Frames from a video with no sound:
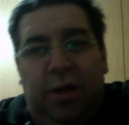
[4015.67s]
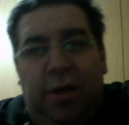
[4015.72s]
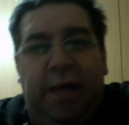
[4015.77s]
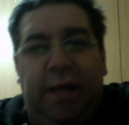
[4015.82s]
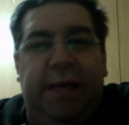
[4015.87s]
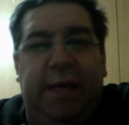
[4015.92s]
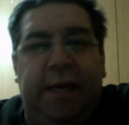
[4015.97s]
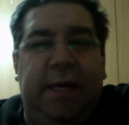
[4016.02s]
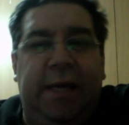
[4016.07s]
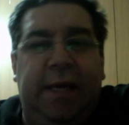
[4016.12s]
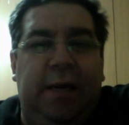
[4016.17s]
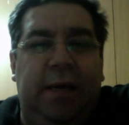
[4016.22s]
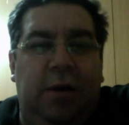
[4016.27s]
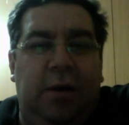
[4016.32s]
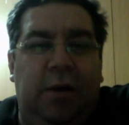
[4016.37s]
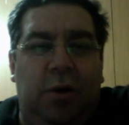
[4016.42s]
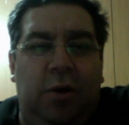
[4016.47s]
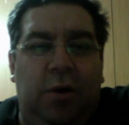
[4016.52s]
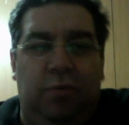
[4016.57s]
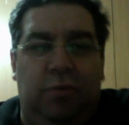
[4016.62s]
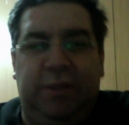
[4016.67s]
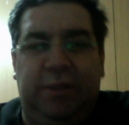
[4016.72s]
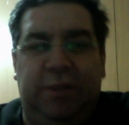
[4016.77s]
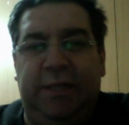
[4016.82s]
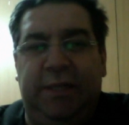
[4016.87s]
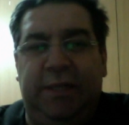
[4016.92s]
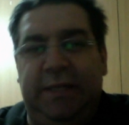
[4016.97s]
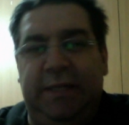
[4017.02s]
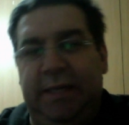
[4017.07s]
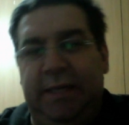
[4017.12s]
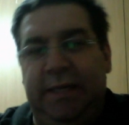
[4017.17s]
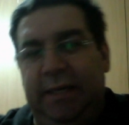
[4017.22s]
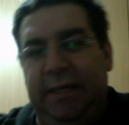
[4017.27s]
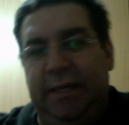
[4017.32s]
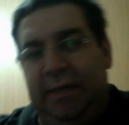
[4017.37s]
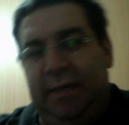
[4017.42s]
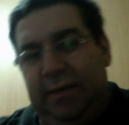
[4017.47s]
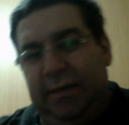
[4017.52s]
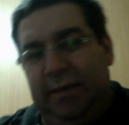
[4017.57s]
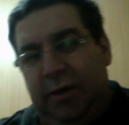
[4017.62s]
he was sitting
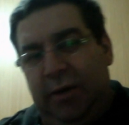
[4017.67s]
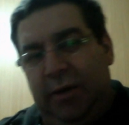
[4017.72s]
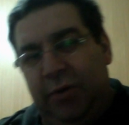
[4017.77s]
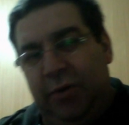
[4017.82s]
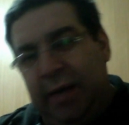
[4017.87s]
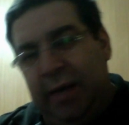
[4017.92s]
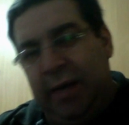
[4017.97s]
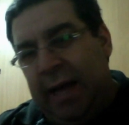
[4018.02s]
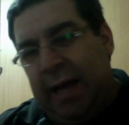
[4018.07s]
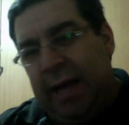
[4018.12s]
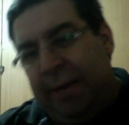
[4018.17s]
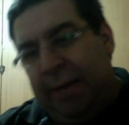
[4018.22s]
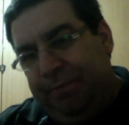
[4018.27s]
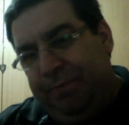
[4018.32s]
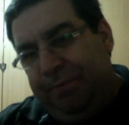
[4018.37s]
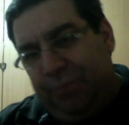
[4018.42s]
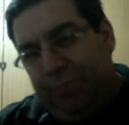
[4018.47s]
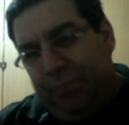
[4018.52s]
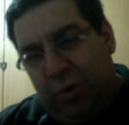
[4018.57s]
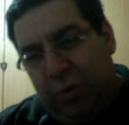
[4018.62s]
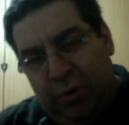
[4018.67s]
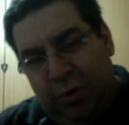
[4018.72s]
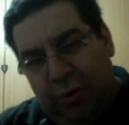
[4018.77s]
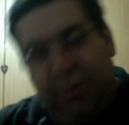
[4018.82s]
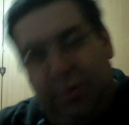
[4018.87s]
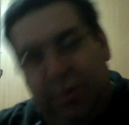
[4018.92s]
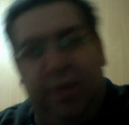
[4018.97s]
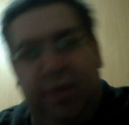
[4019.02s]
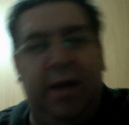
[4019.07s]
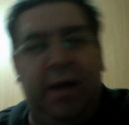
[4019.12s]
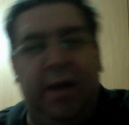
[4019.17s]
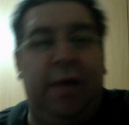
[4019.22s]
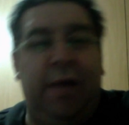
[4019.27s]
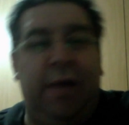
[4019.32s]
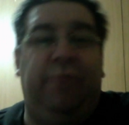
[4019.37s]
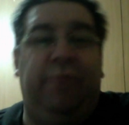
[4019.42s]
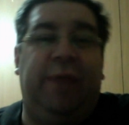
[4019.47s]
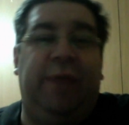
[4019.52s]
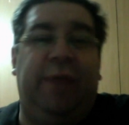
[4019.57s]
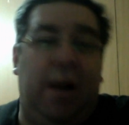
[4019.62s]
on the lap or on the thigh
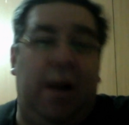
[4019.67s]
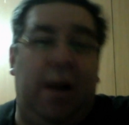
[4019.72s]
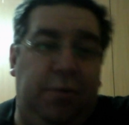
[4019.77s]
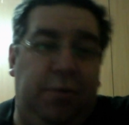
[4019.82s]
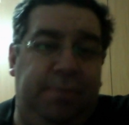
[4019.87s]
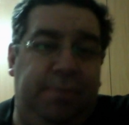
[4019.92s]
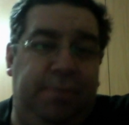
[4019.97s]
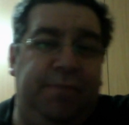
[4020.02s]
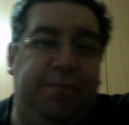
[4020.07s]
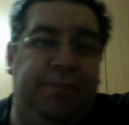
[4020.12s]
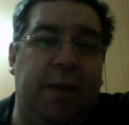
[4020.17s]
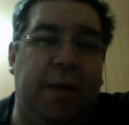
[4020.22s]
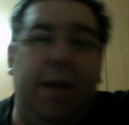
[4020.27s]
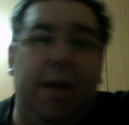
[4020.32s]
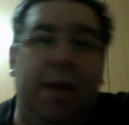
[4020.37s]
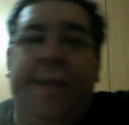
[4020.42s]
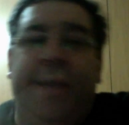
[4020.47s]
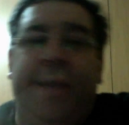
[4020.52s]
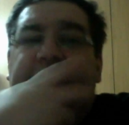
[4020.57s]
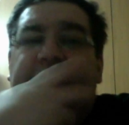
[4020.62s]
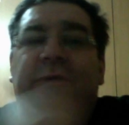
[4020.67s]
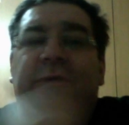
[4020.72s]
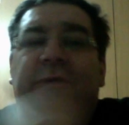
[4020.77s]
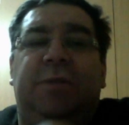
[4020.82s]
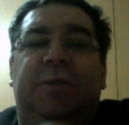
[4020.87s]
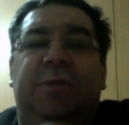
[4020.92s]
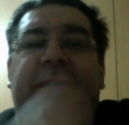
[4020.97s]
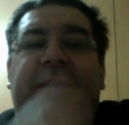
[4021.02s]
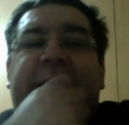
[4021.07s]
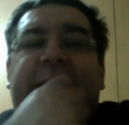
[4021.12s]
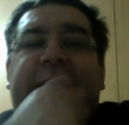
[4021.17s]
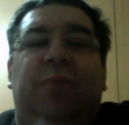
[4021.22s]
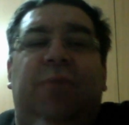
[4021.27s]
of Fir'aun, and he was playing